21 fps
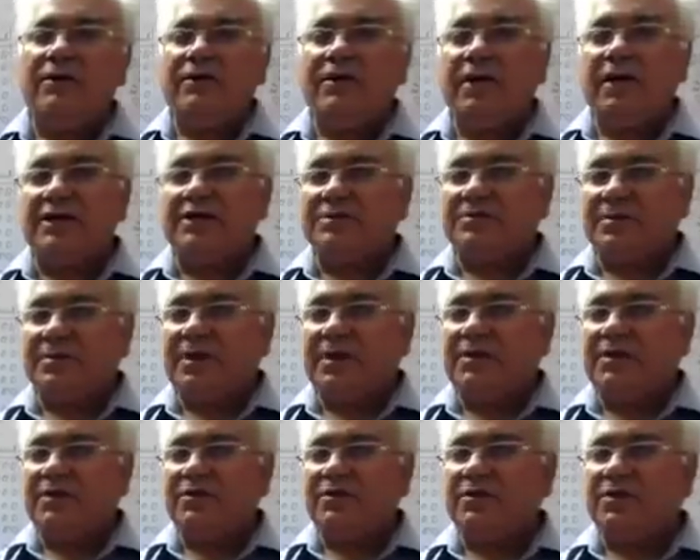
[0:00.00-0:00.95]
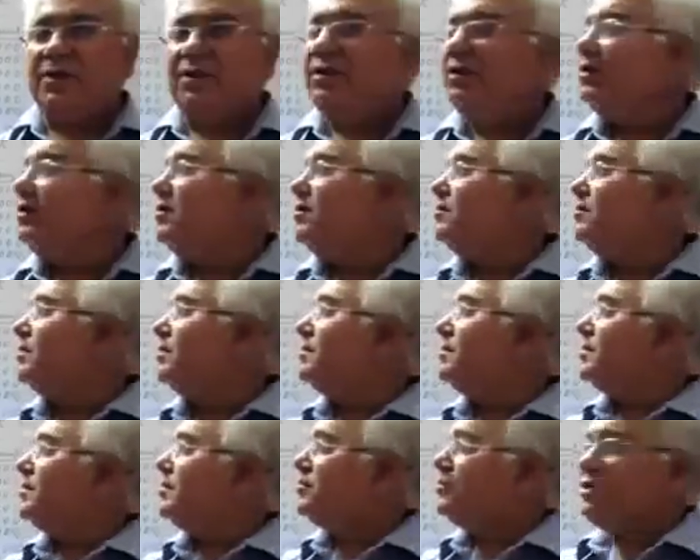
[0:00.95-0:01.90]
Now I will explain you the
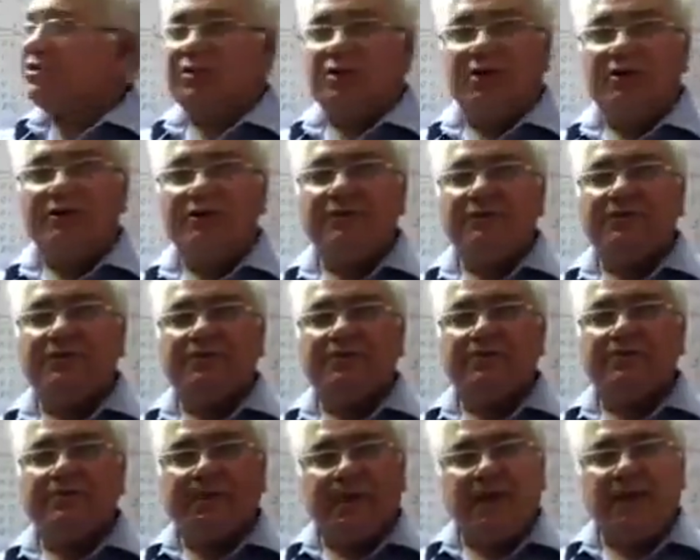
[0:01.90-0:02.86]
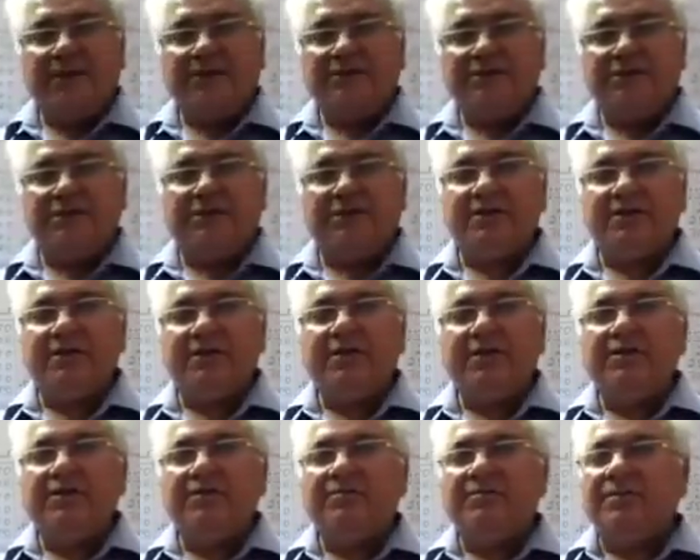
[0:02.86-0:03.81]
preparation of balance
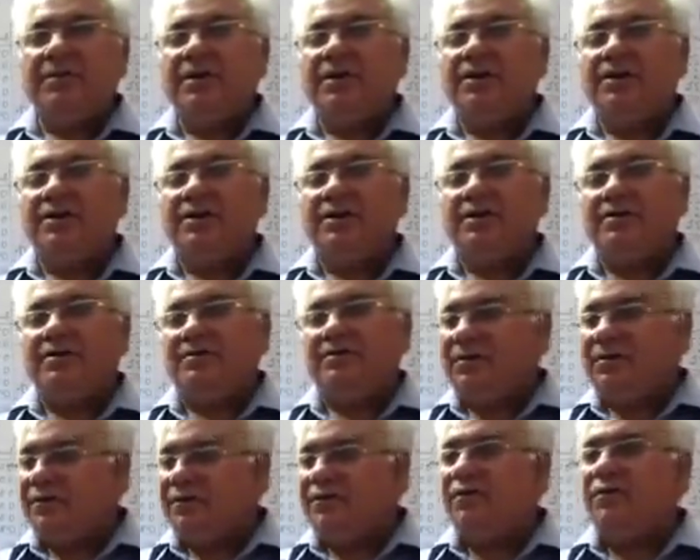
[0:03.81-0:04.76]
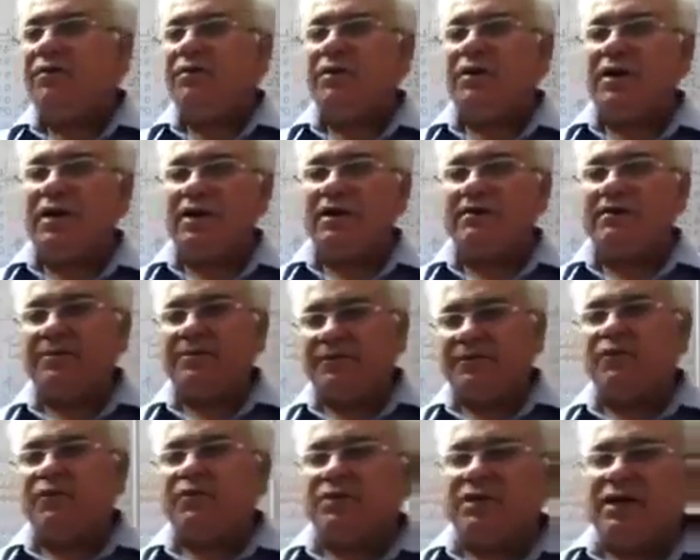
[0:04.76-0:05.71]
sheet. But before
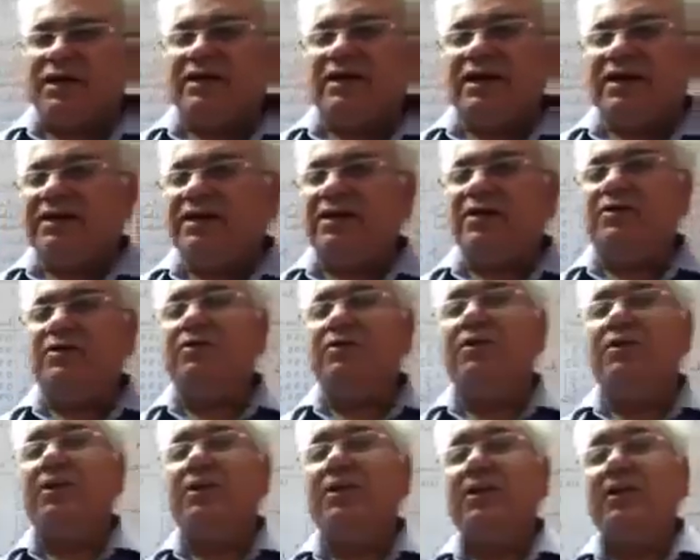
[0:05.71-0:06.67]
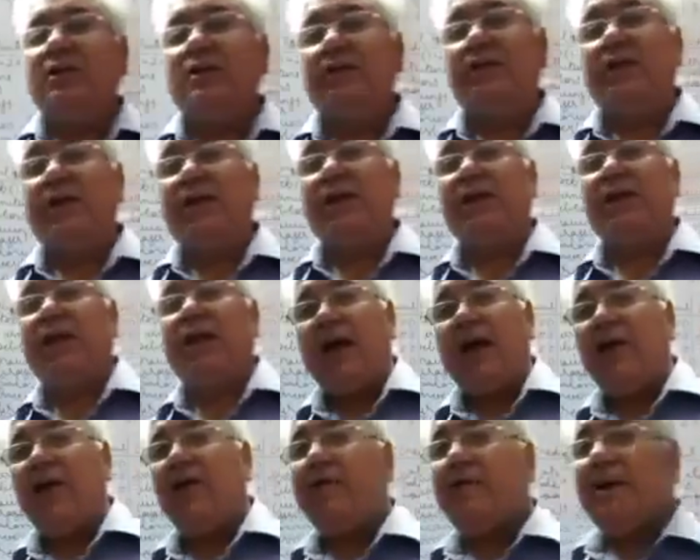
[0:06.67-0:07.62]
that I tell you
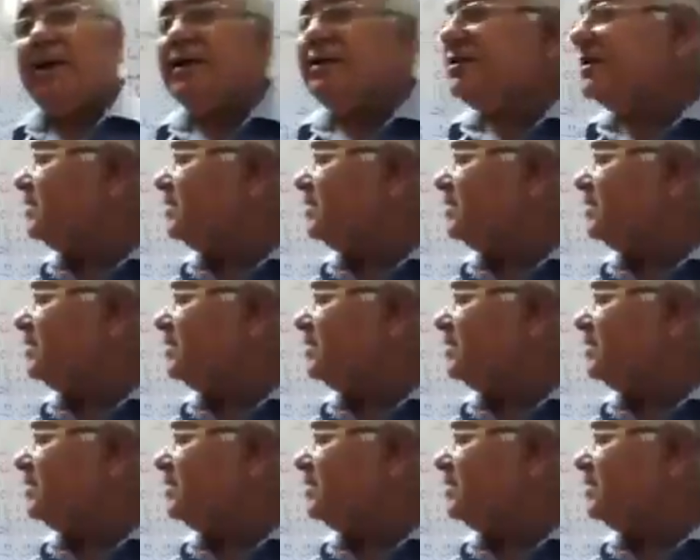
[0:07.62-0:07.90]
that I